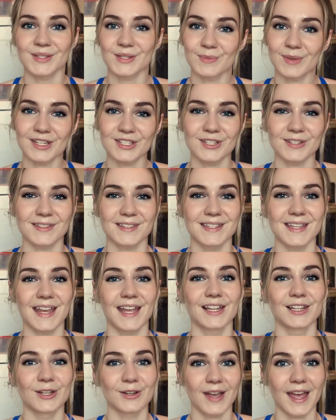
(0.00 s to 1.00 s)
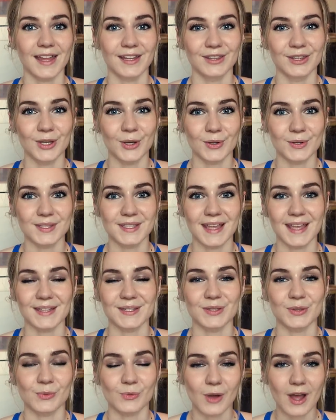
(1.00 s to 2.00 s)
So make sure to take a look at those
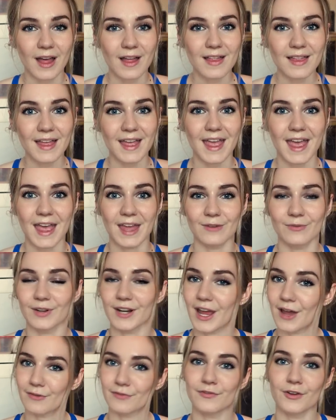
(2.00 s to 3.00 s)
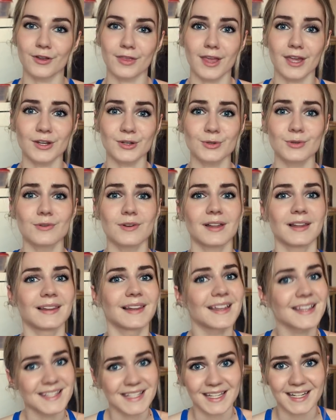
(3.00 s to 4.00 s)
as well. And without further ado,
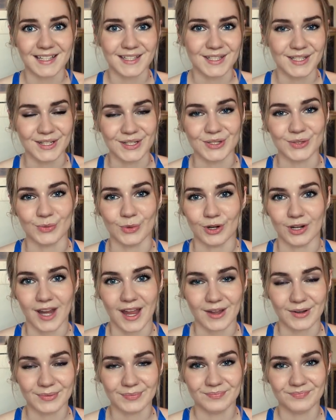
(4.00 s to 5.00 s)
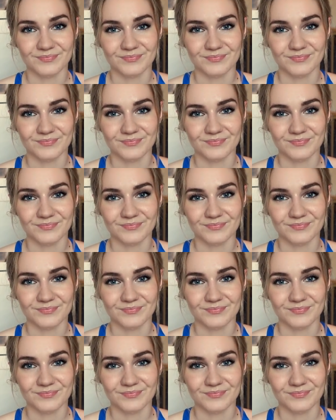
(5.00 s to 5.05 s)
let's get into this workout.